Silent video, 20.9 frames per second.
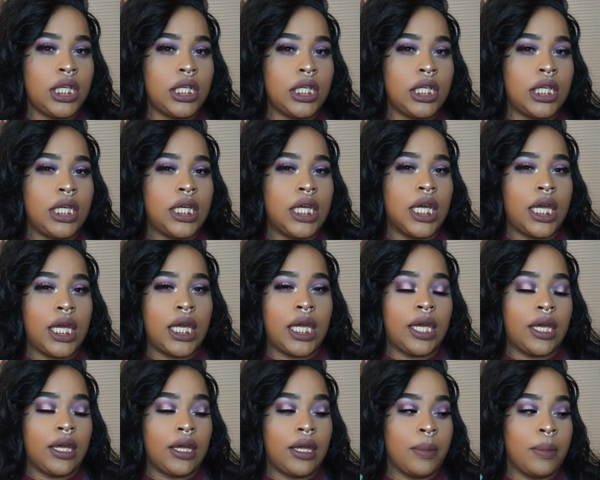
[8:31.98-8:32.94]

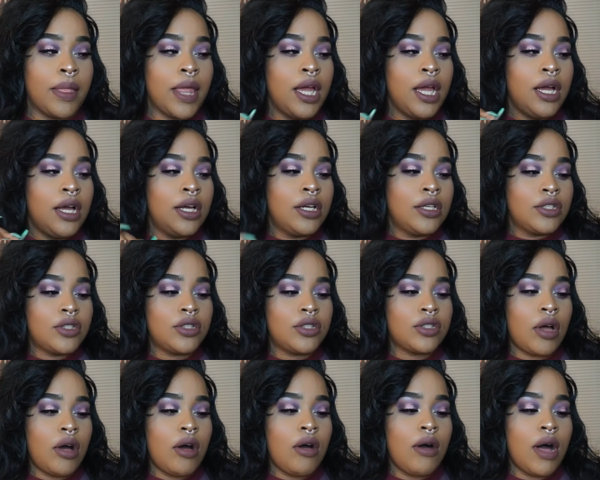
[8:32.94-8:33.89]
Yeah,
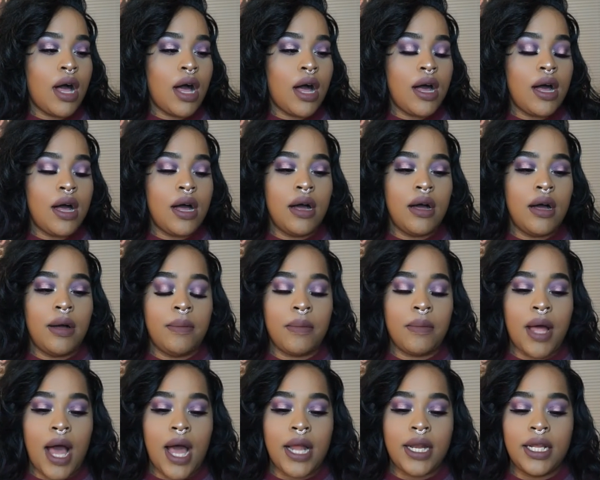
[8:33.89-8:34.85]
so
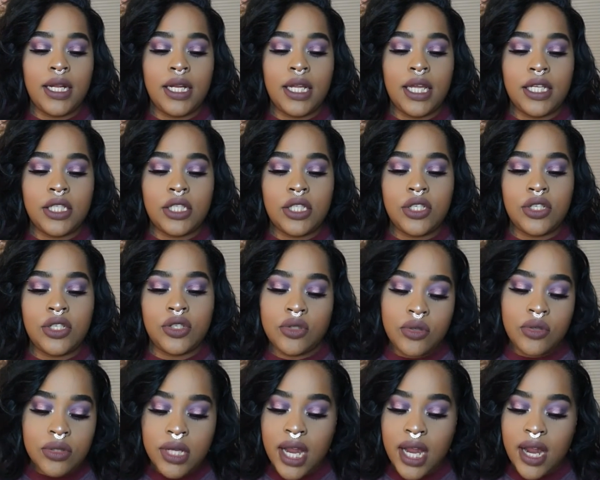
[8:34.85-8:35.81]
I didn't get to
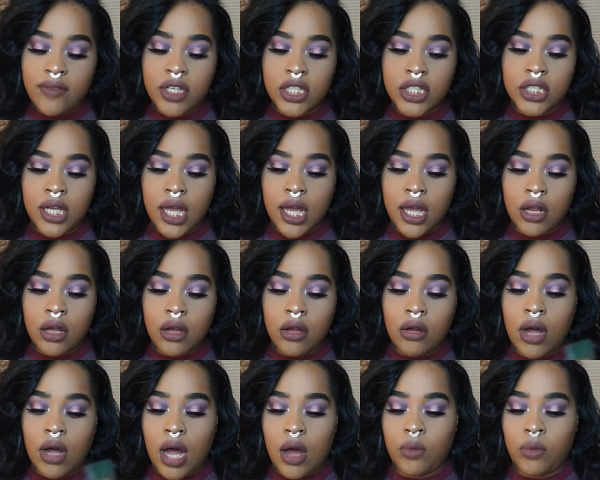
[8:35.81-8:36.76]
use every
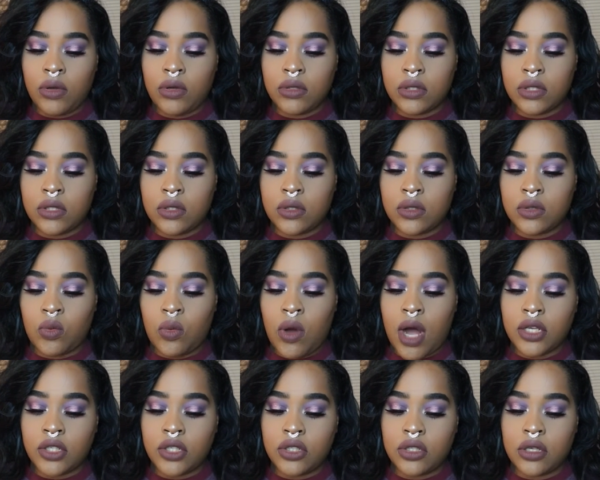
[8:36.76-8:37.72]
shadow. I will
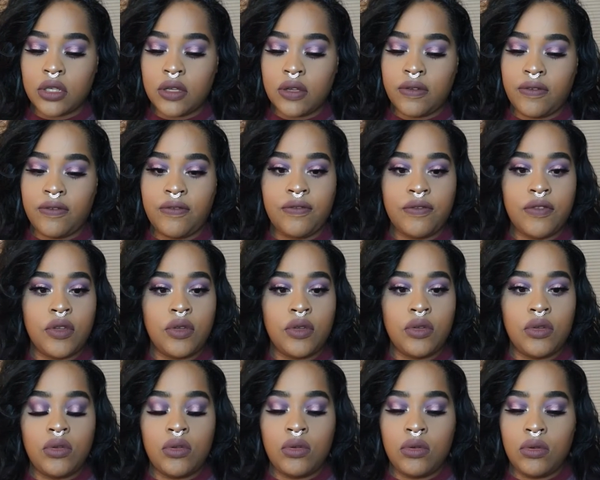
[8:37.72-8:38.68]
swatch a
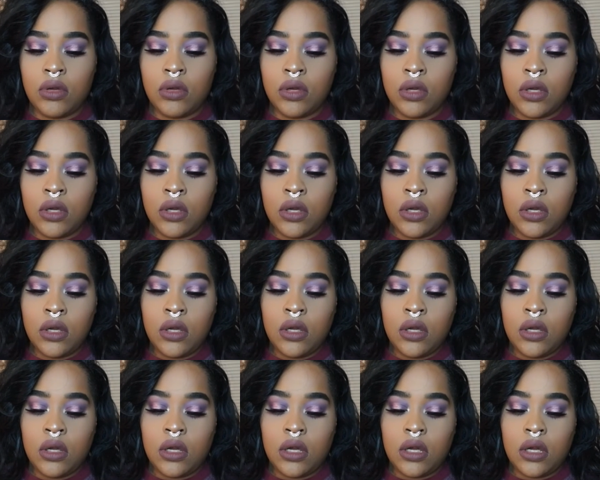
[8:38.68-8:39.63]
few.
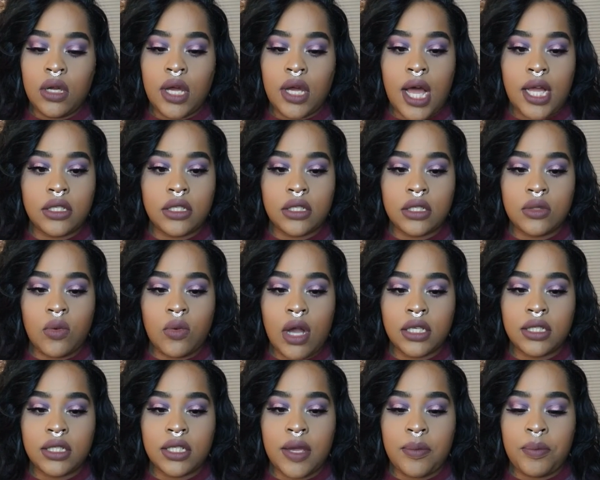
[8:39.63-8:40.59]
I just
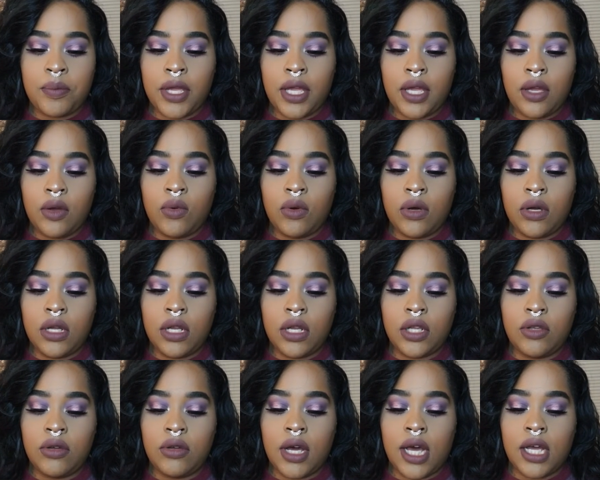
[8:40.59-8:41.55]
swatched that pink
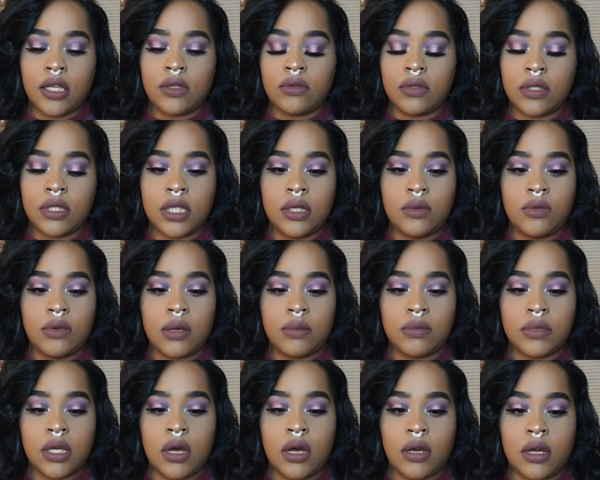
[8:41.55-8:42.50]
one, and you guys will see what
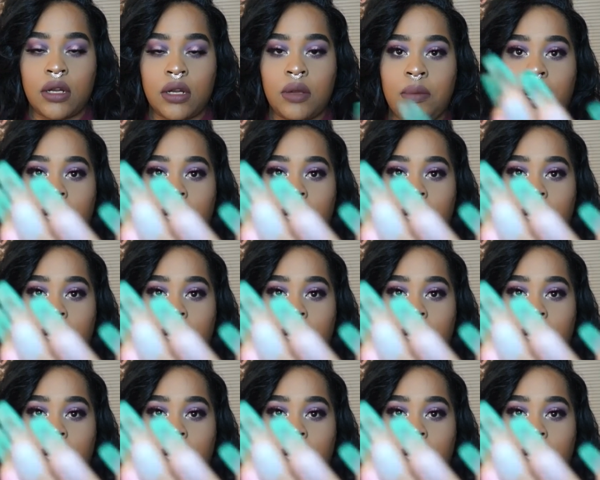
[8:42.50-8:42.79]
I'm talking